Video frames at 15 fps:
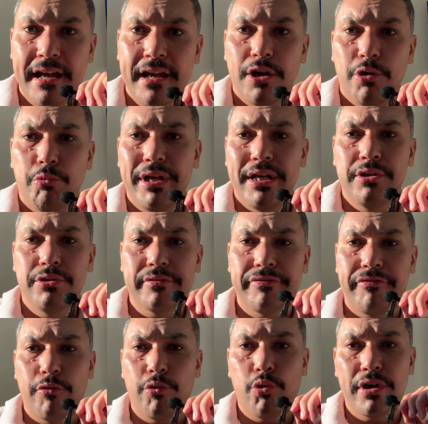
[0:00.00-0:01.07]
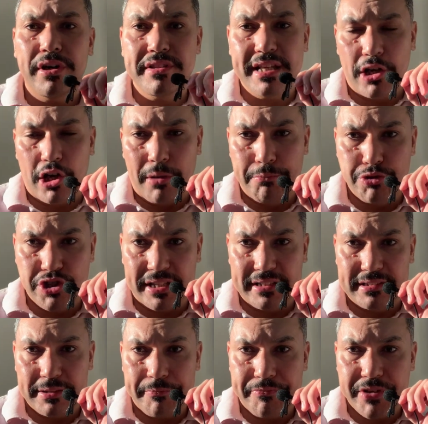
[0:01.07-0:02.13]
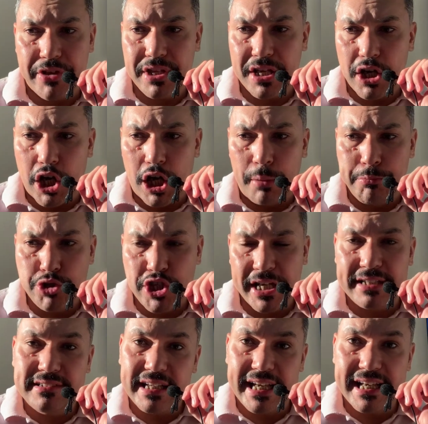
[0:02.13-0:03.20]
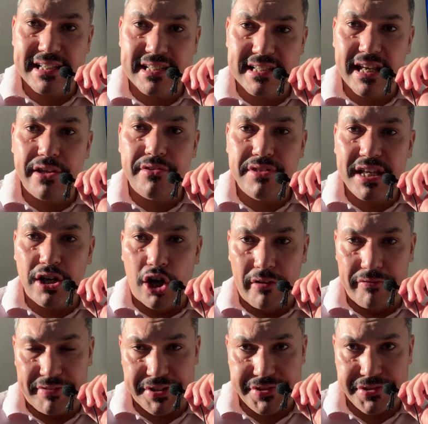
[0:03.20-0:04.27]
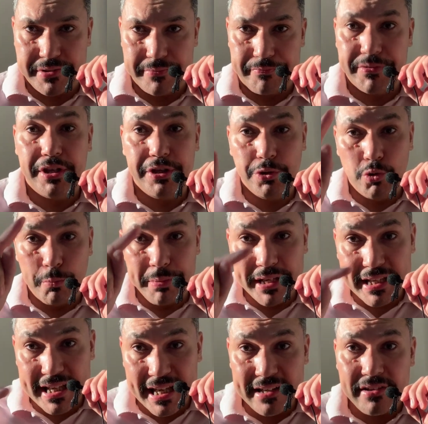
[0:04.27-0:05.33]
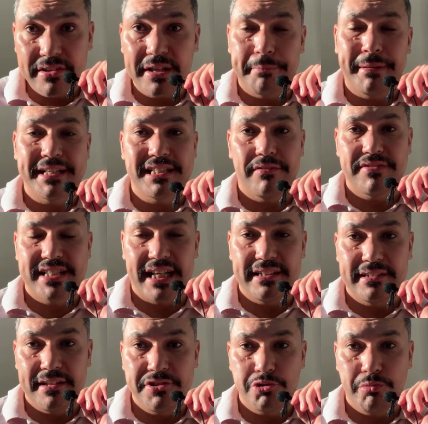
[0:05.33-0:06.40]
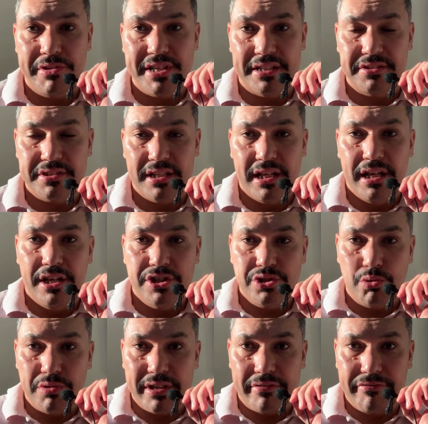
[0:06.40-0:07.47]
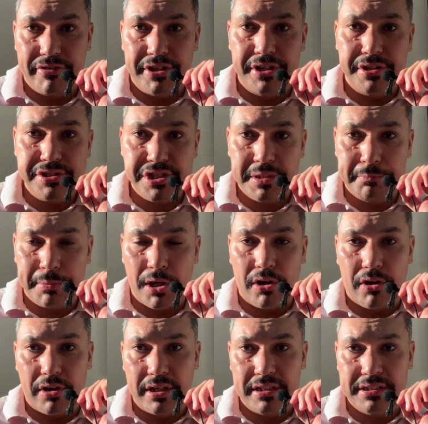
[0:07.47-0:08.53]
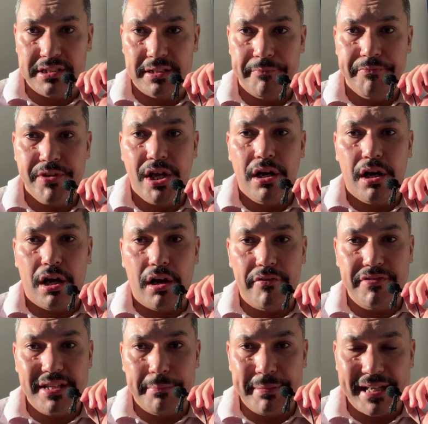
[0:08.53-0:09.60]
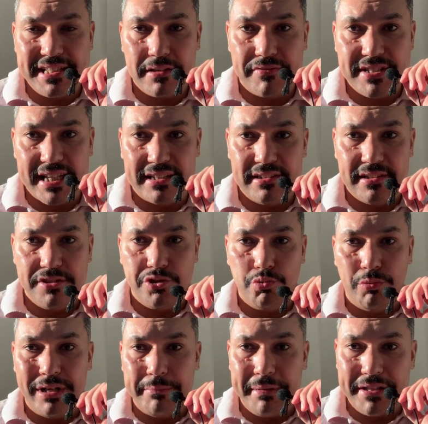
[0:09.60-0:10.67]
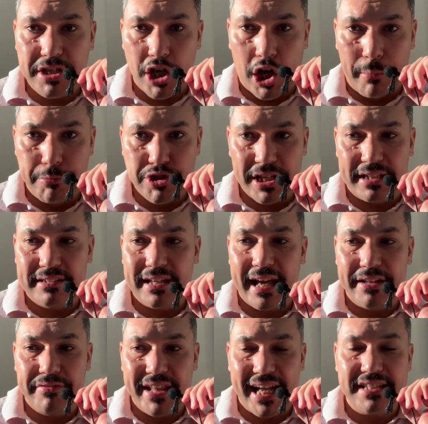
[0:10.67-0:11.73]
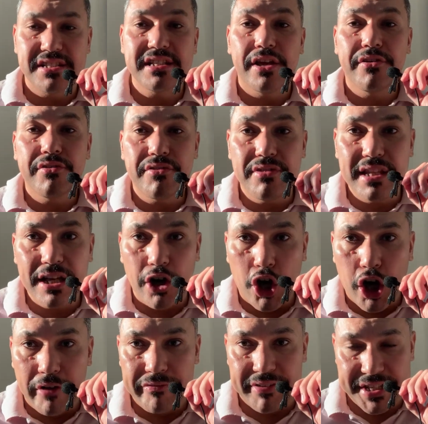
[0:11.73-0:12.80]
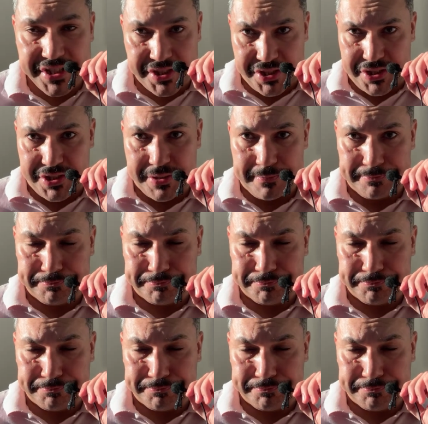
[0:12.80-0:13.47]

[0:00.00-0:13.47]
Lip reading: We look for the object. The object is the office. You begin the passive sentence with it. So the first part of the passive sentence will be the object, and that's the office.